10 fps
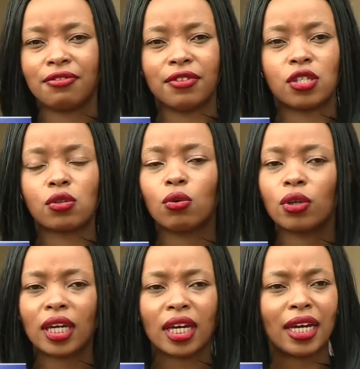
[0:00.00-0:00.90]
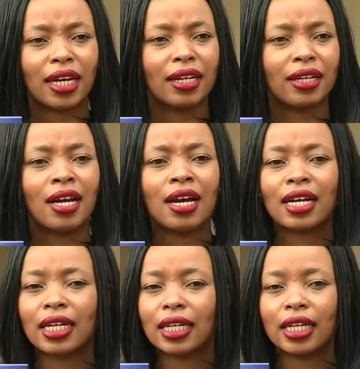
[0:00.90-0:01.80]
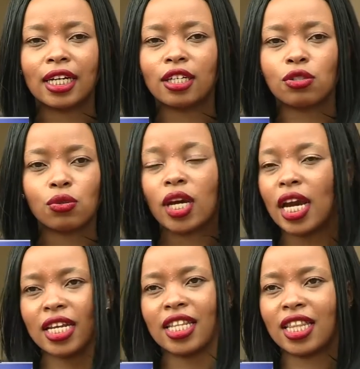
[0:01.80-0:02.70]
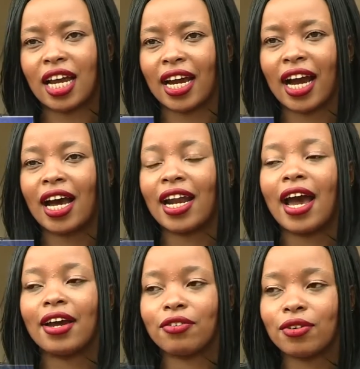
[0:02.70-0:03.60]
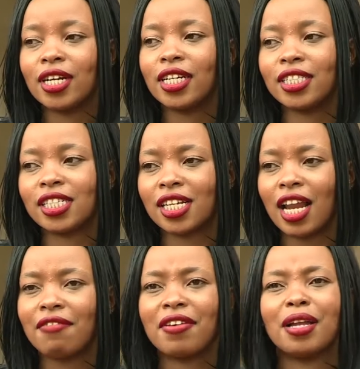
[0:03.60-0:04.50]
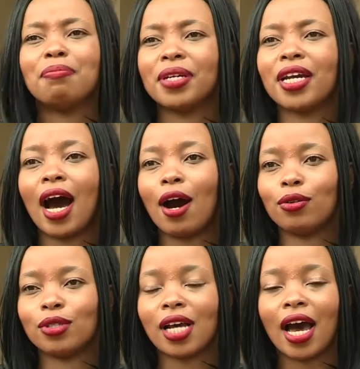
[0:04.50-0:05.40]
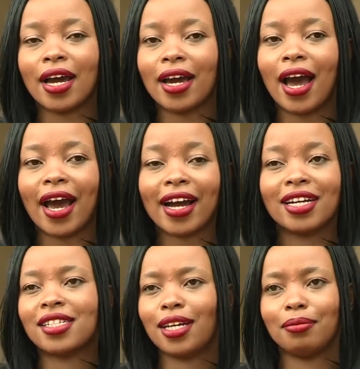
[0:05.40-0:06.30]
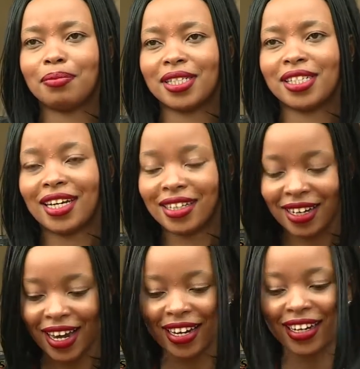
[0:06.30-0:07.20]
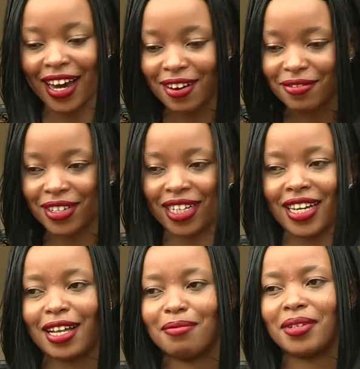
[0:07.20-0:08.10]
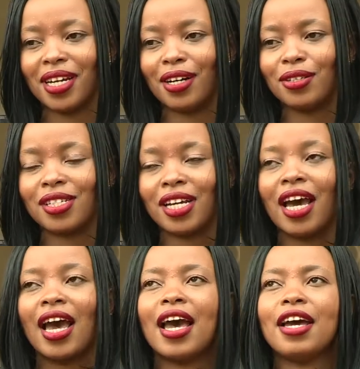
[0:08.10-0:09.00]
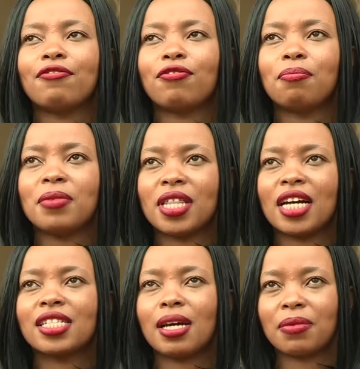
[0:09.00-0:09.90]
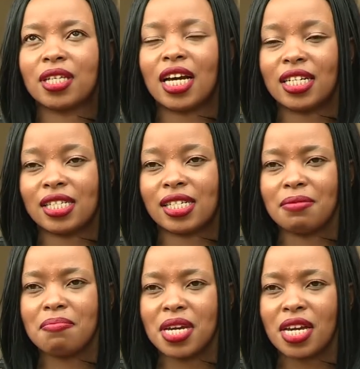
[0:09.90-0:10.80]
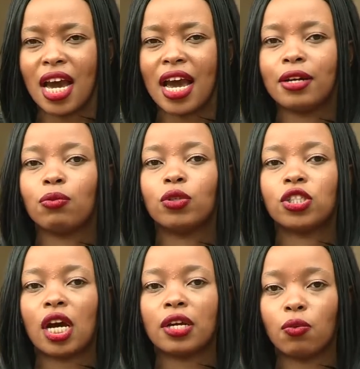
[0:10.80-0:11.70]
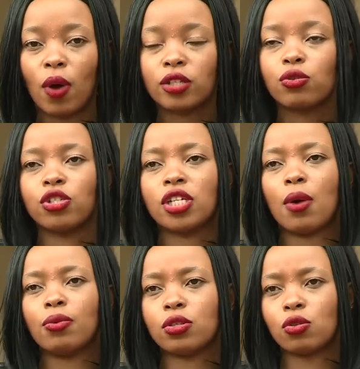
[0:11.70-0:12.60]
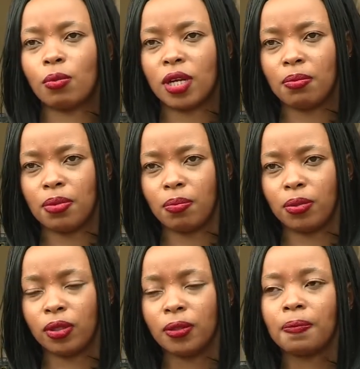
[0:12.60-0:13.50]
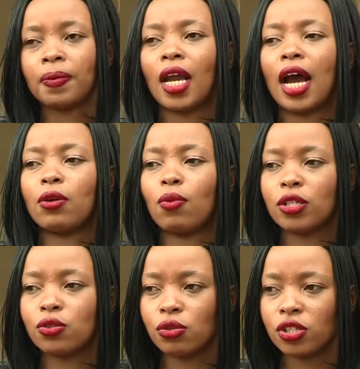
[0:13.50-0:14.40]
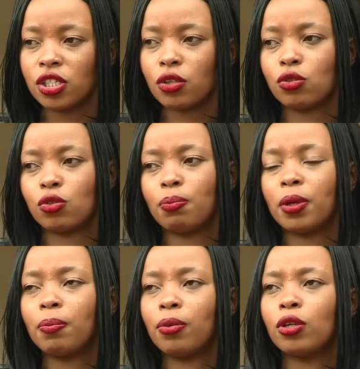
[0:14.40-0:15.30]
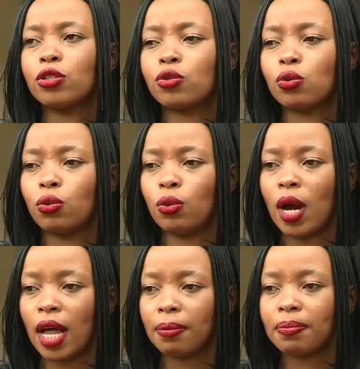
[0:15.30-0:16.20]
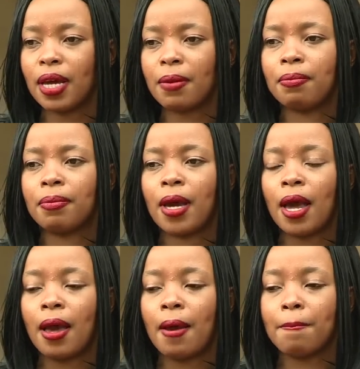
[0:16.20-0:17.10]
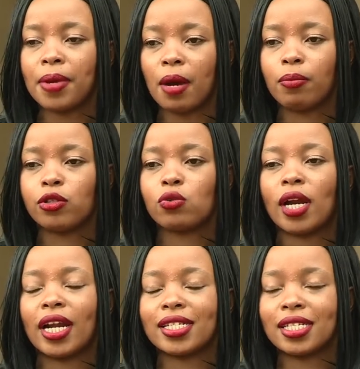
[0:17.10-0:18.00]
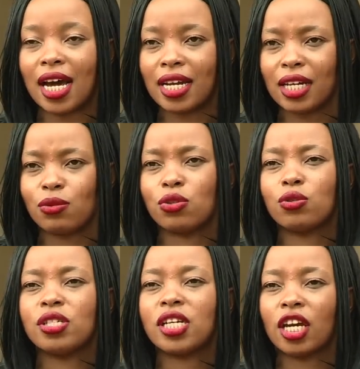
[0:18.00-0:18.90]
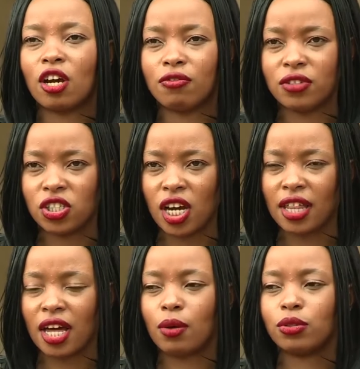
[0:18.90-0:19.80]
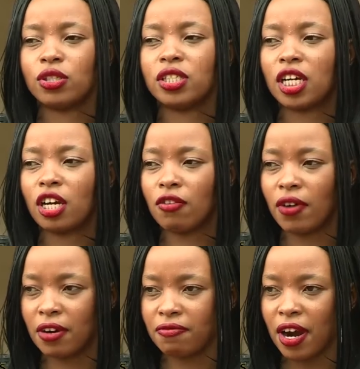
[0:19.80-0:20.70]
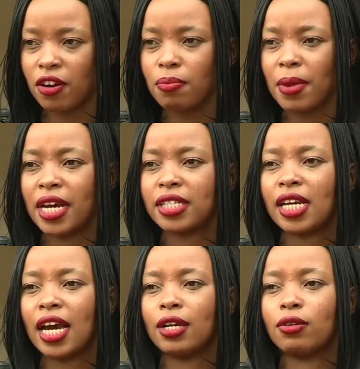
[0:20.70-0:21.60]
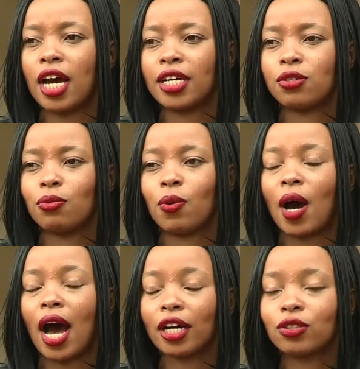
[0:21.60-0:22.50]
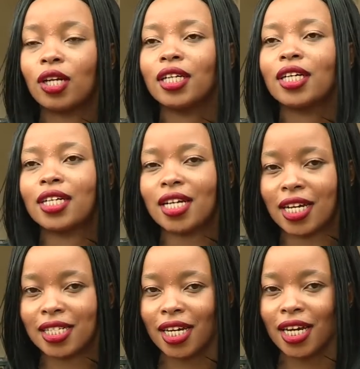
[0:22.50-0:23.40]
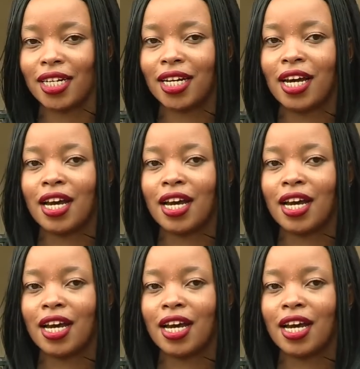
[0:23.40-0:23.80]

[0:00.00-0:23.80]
If it's cooking, cleaning, doing anything that I can, I really just love helping out. I, I can't help it. I, I love really helping out. And for me, that's something that is in me and which I'd want to share with so many people. I'd want to reach out to people to help them be able to understand that we should take care of each other, we should take care of our environment, and that we were actually created.